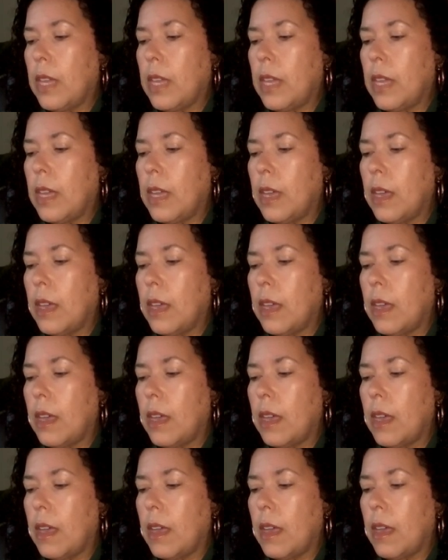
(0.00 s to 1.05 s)
the
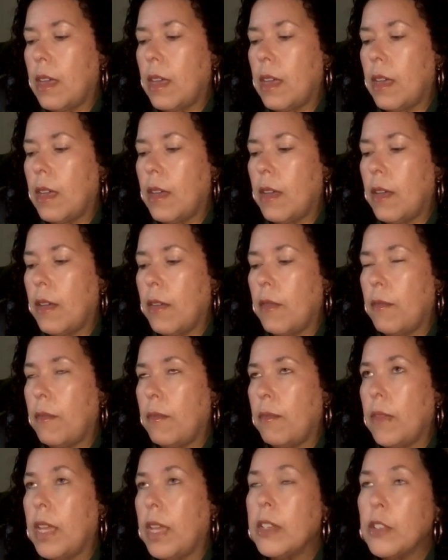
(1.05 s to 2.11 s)

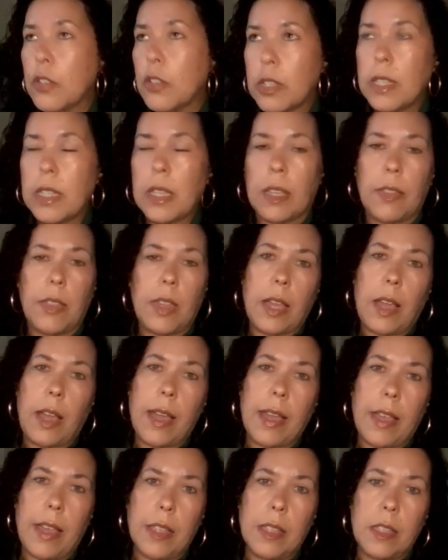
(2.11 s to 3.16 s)
interesting thing,
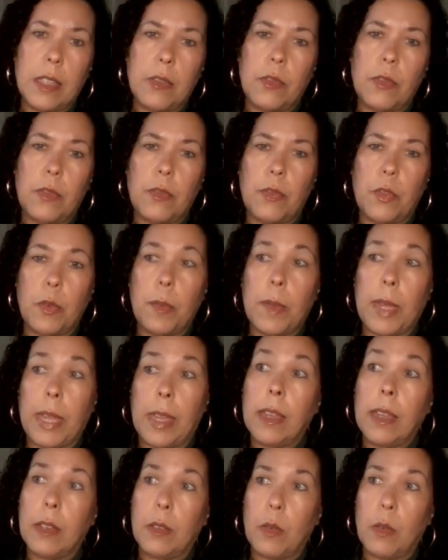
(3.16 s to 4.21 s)
I guess, for
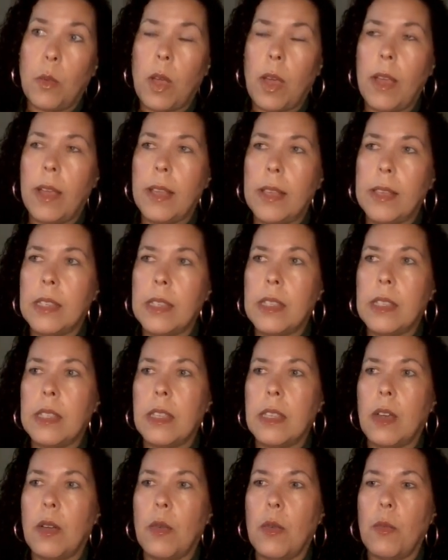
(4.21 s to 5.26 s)
me
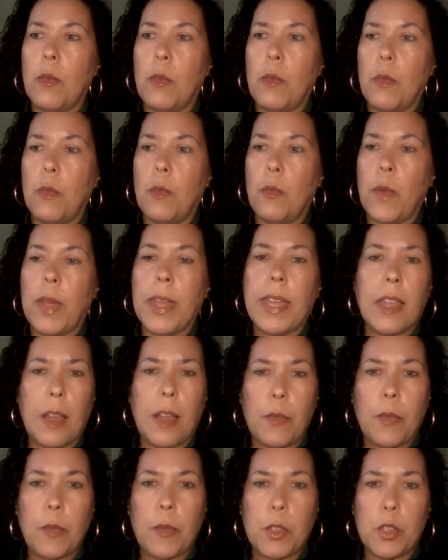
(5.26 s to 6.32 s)
was
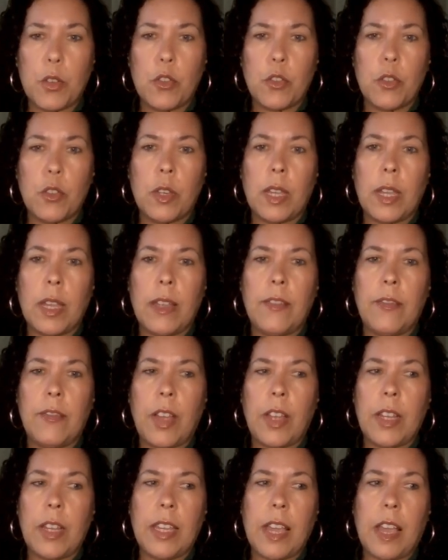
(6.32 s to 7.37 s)
waking up from surgery and
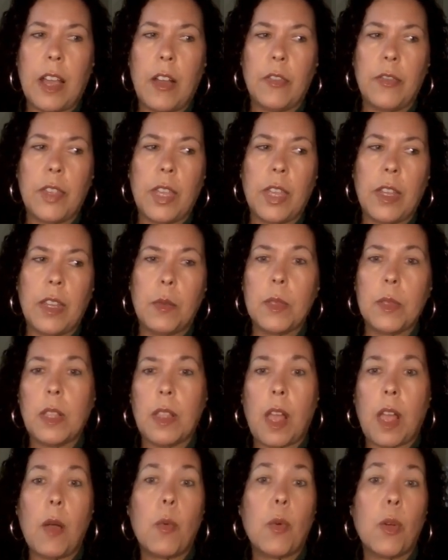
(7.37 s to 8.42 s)
finding out that it was
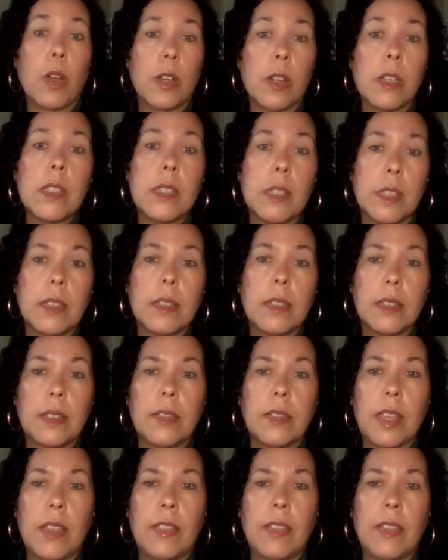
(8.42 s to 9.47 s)
a lot worse
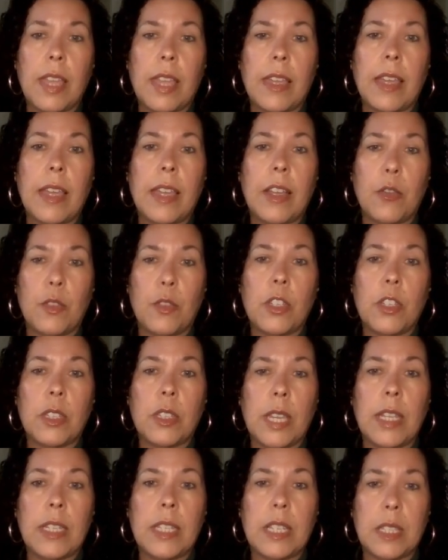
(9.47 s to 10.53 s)
than they
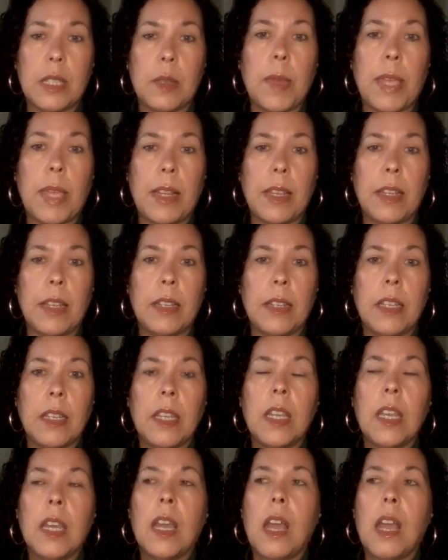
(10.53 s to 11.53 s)
originally anticipated.